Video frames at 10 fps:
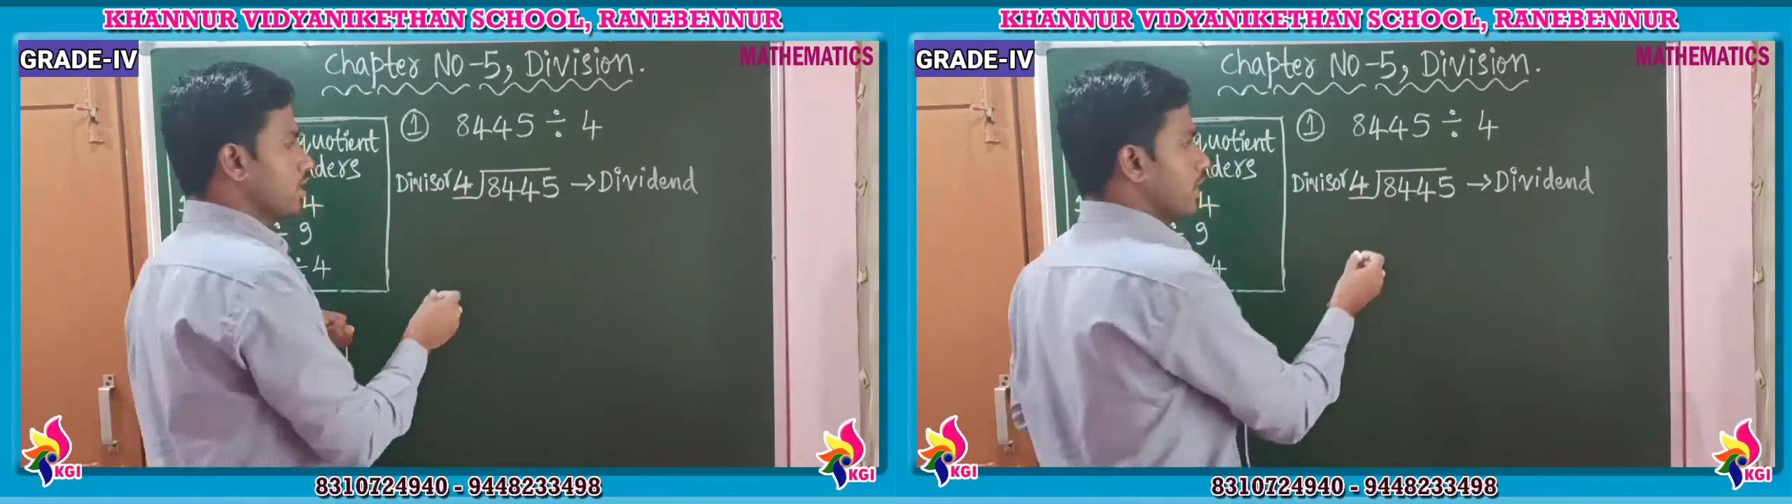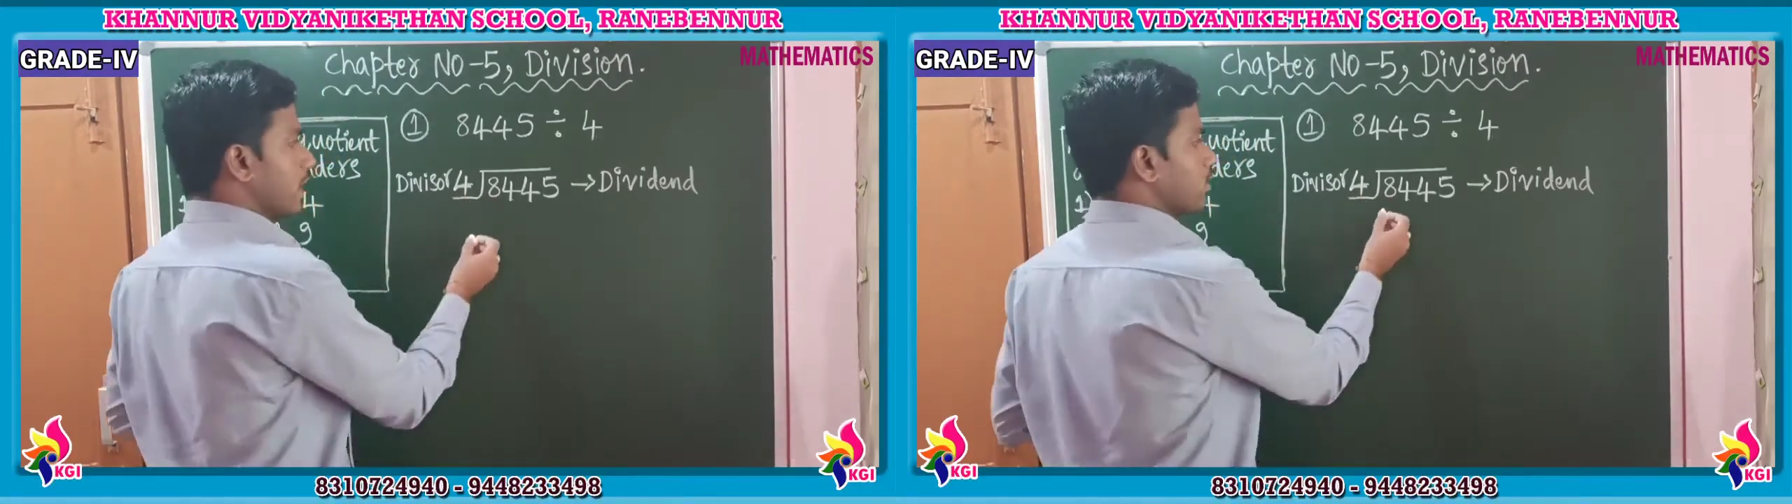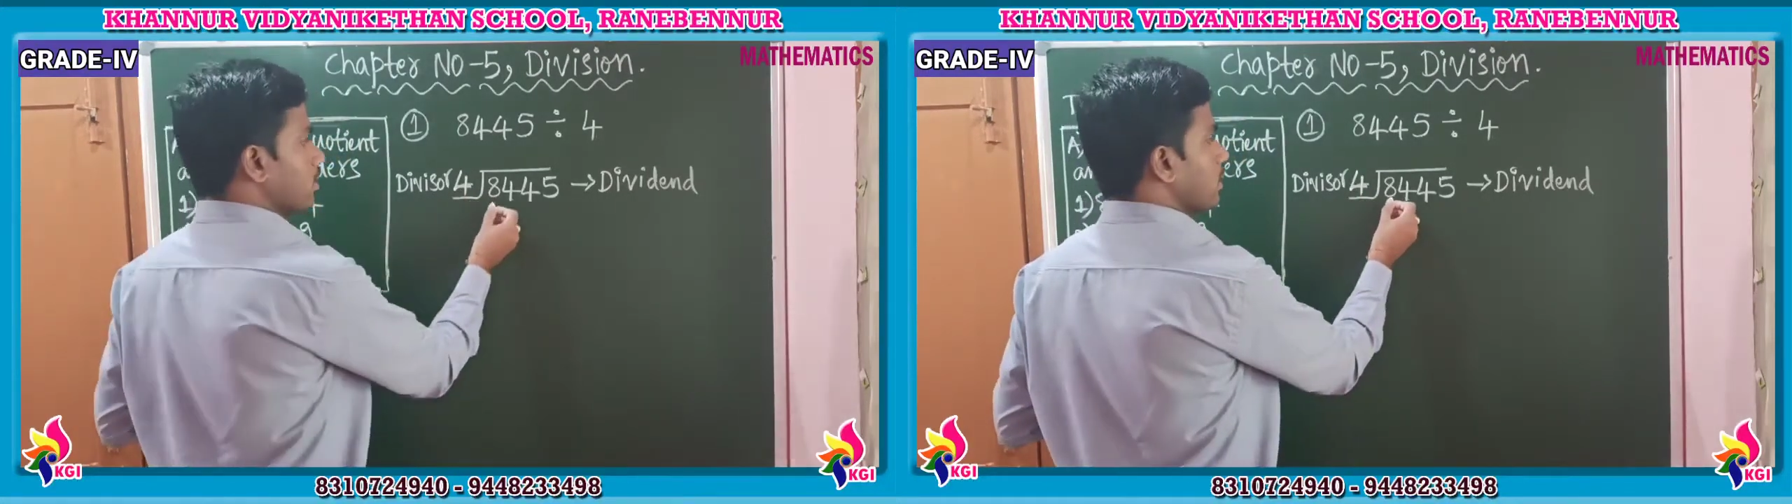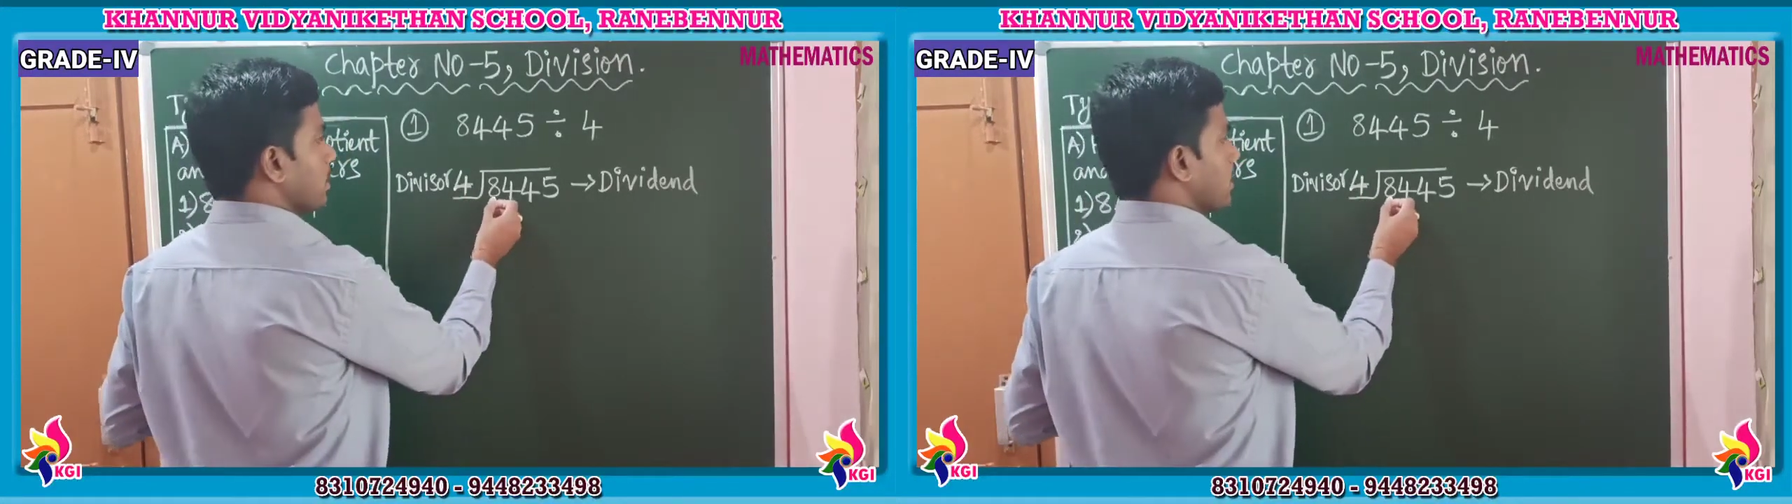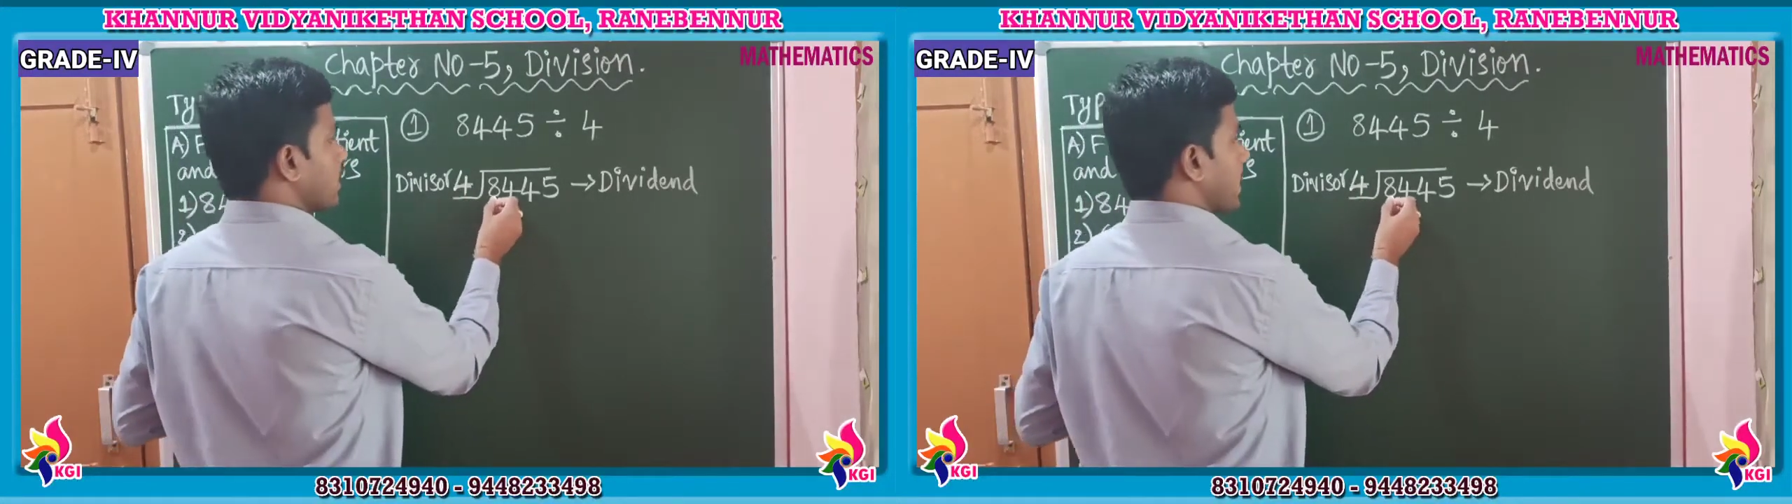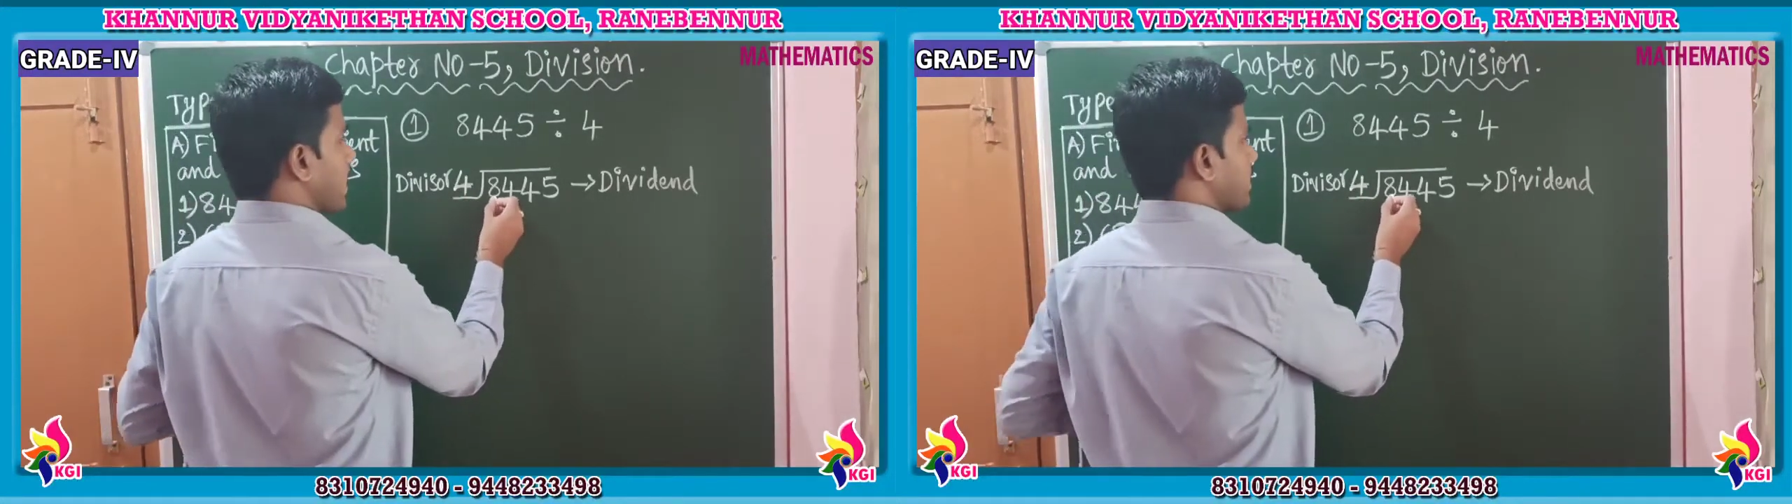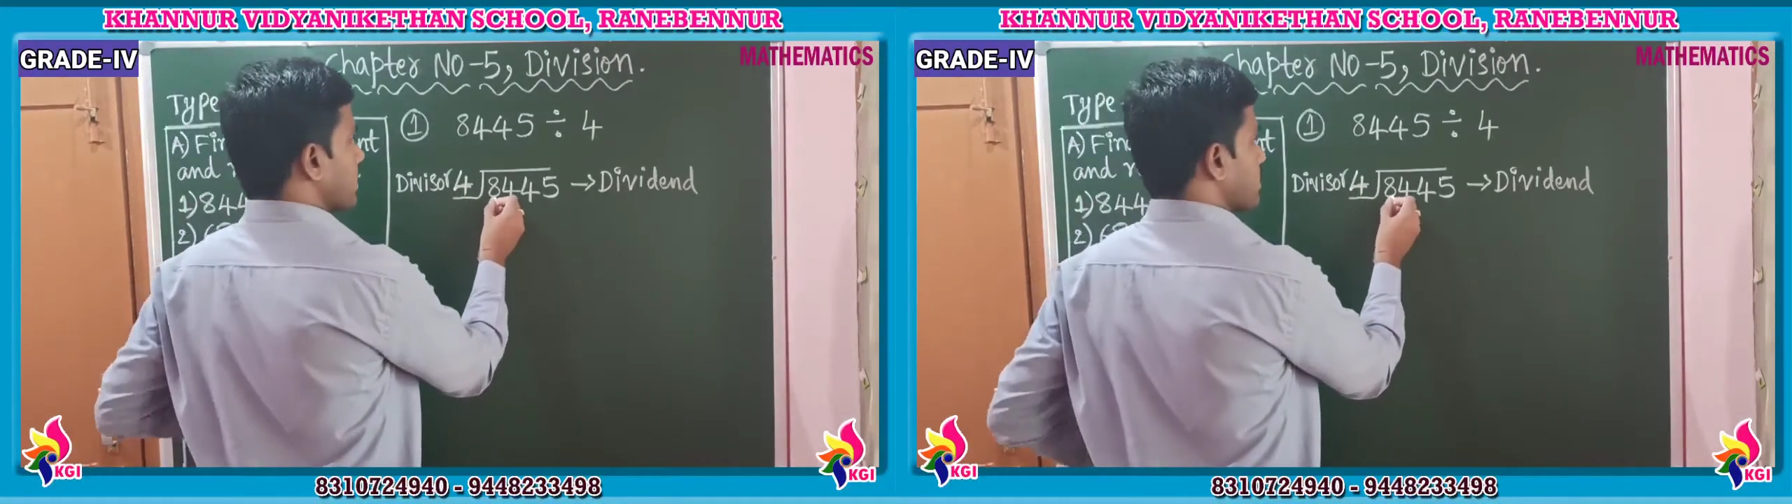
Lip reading: You have to take